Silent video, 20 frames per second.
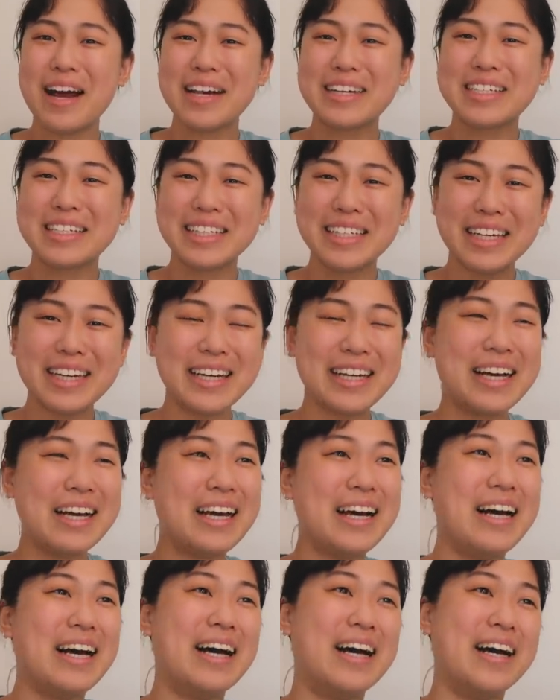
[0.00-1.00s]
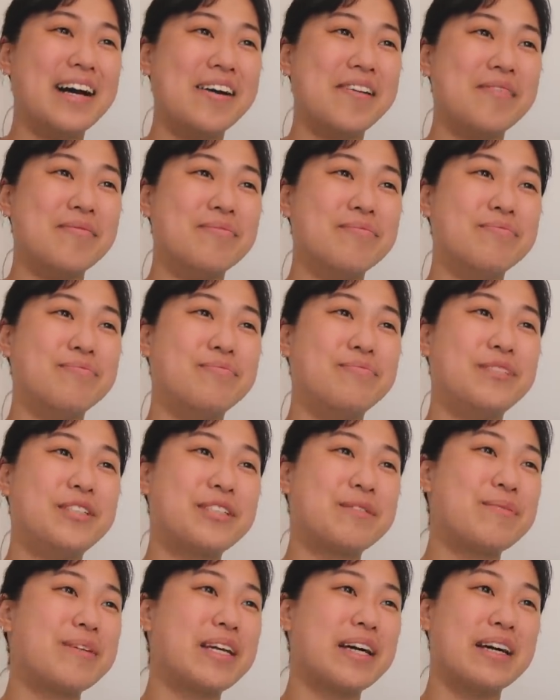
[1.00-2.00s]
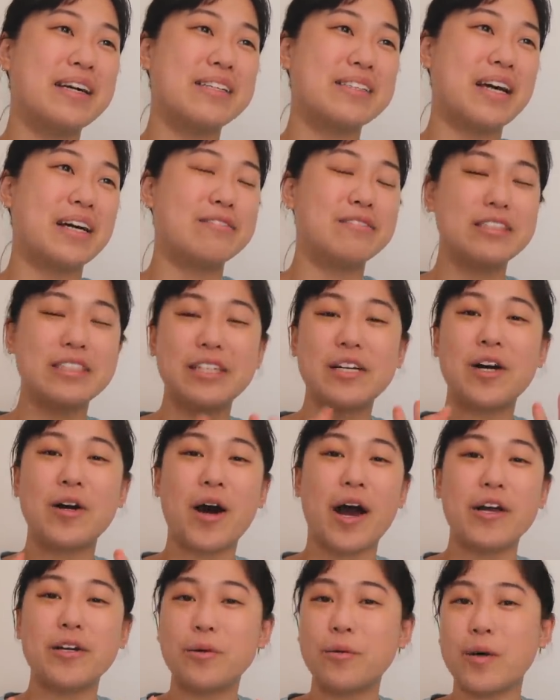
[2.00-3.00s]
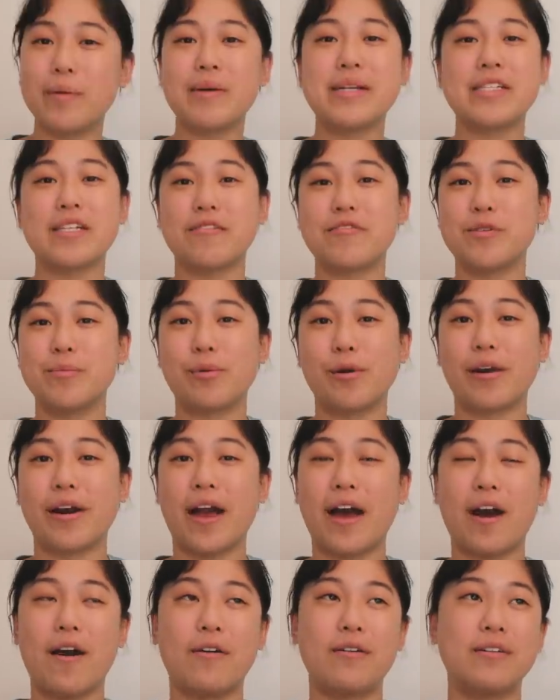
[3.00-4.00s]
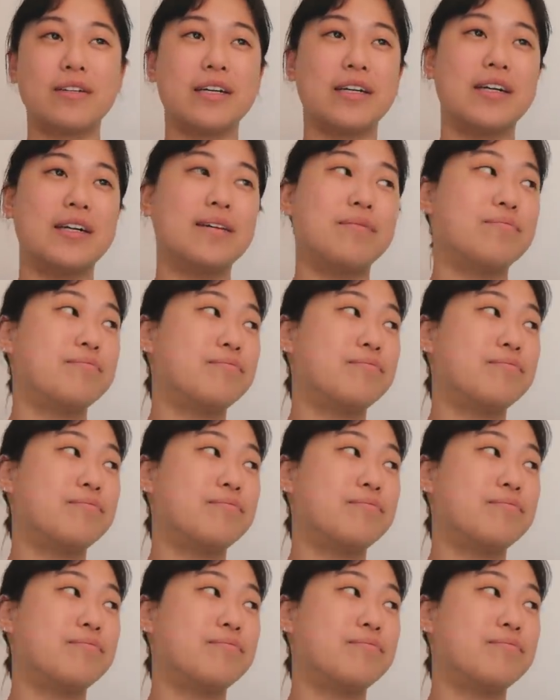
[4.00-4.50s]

actually um, just because I really hope I don't want myself to burn out um, I